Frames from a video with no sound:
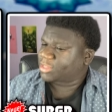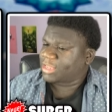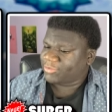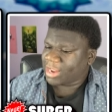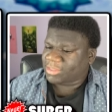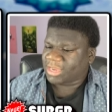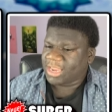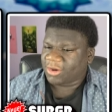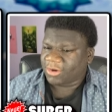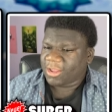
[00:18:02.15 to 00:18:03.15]
a secret exit
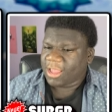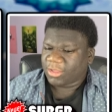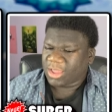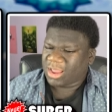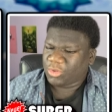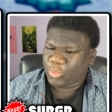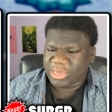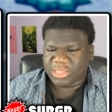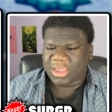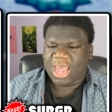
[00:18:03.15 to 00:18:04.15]
here. Uh,
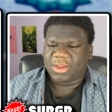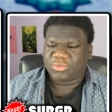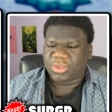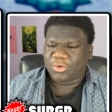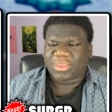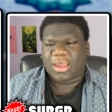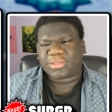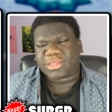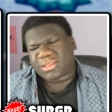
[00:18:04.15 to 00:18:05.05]
Luigi's gotta do the ghost houses.